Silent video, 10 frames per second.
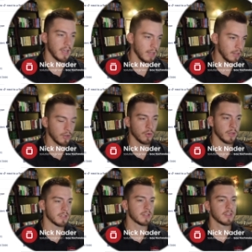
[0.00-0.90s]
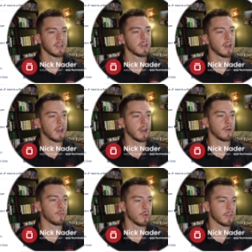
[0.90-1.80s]
eloquent uh,
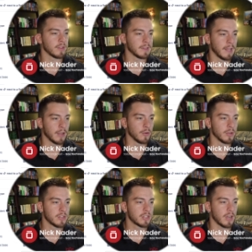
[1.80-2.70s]
with language,